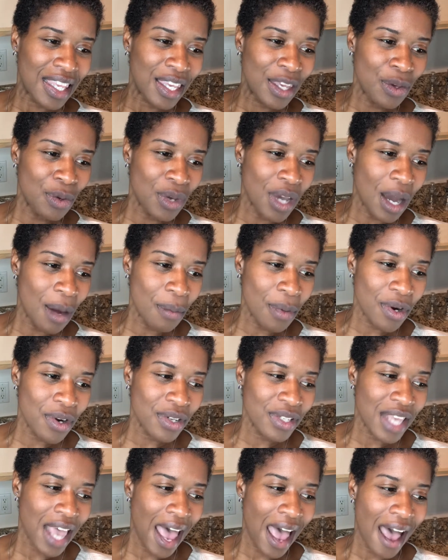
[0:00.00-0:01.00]

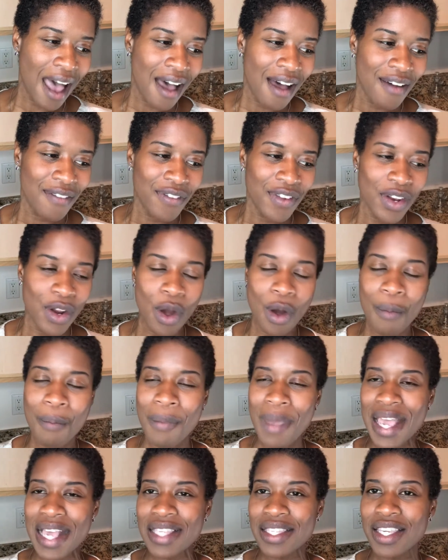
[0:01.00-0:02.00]
cucumbers have, you know,
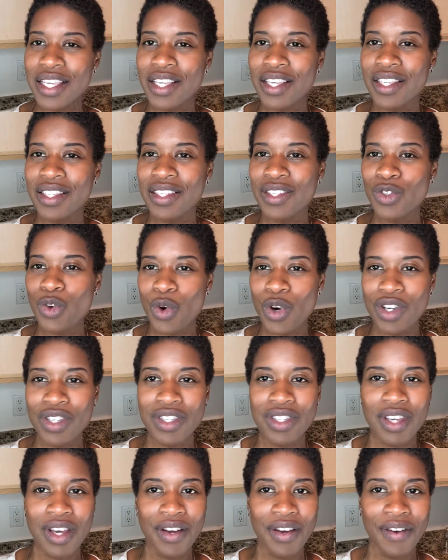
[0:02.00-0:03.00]
amazing
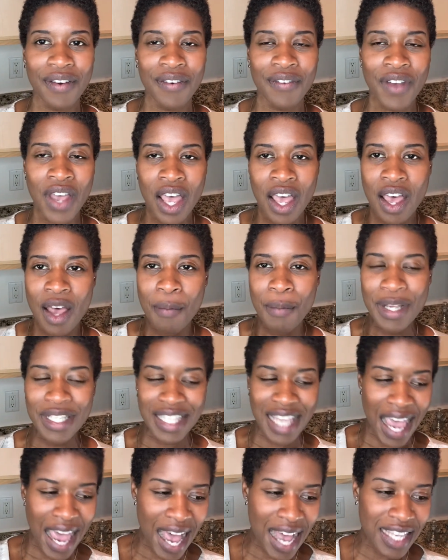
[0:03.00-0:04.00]
source of
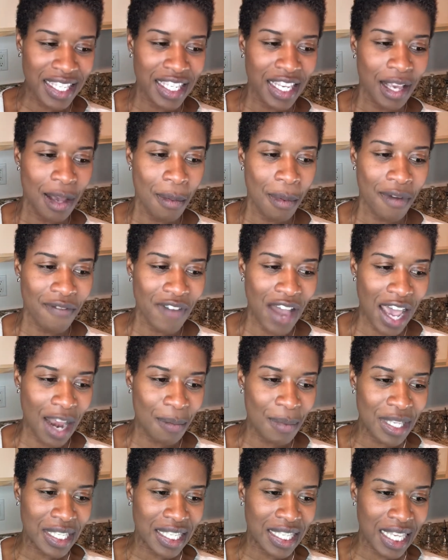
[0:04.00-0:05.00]
potassium and
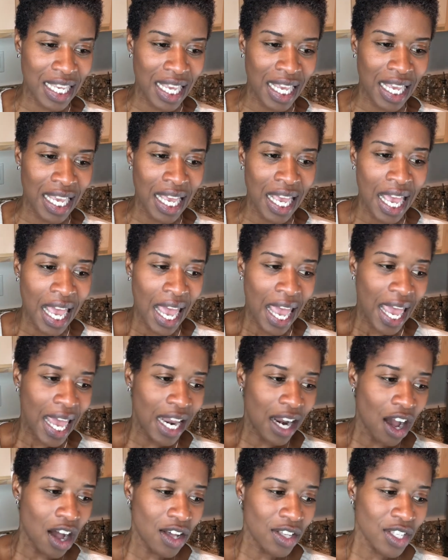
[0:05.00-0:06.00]
vitamin C
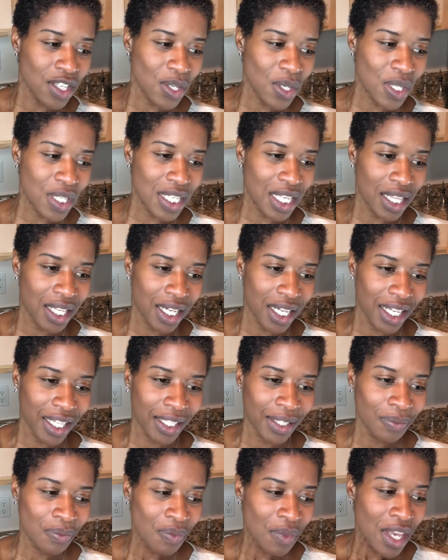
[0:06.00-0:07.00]
and also
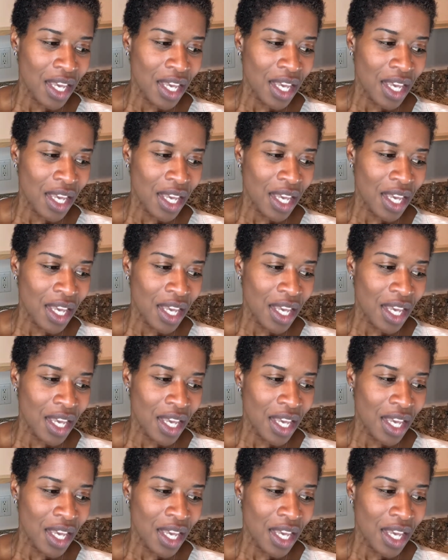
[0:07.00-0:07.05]
silica.